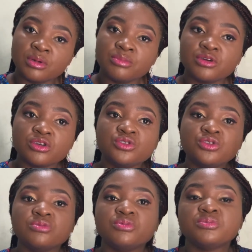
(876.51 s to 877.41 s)
but because
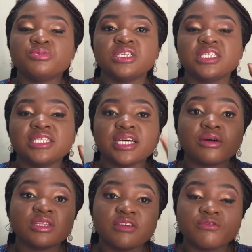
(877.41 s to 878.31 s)
YouTube is putting it
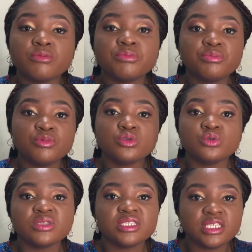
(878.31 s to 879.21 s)
out there for people
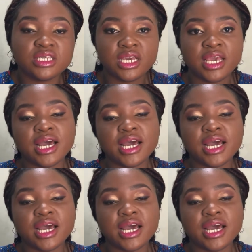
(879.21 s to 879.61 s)
to see,